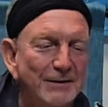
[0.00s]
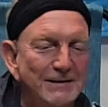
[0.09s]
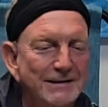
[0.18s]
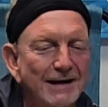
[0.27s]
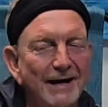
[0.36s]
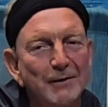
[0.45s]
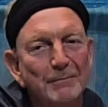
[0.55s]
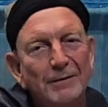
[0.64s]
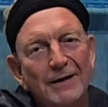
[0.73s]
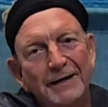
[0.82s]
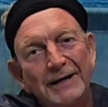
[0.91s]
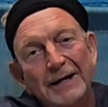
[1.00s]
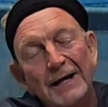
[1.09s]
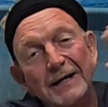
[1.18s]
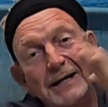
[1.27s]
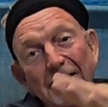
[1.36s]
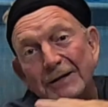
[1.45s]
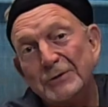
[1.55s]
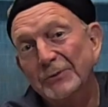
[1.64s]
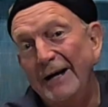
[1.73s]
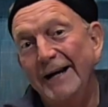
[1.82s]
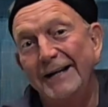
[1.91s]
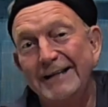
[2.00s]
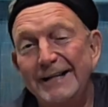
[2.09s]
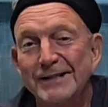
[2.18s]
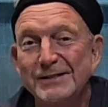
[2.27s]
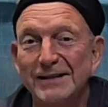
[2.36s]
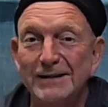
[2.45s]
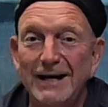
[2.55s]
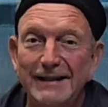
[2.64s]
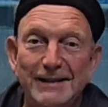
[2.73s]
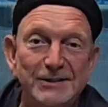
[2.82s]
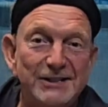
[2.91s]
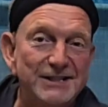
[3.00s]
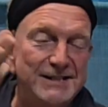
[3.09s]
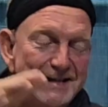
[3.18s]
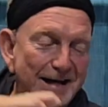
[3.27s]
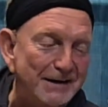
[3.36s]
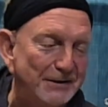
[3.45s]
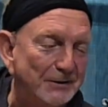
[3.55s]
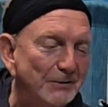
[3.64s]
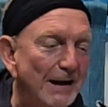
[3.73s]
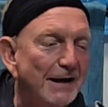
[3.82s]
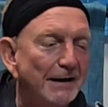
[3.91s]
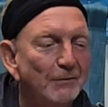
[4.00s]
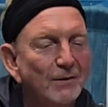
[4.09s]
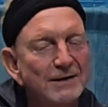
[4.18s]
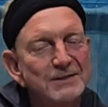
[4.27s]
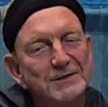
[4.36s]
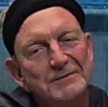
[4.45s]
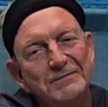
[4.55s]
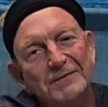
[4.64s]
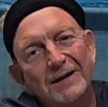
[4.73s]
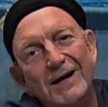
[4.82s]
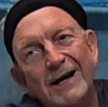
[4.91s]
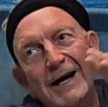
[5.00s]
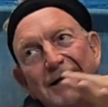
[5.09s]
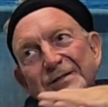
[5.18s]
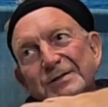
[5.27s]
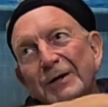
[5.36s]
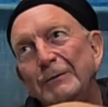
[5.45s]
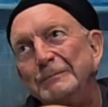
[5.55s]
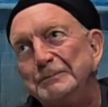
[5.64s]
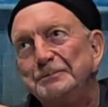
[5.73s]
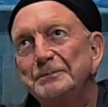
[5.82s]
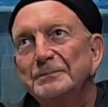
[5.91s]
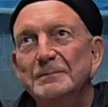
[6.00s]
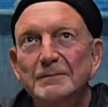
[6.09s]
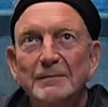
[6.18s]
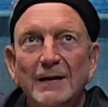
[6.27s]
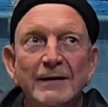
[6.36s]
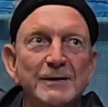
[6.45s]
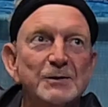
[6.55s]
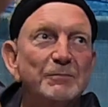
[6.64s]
entire body. Now, the dragon doesn't like to just stay on the ground. It wants to fly. So let's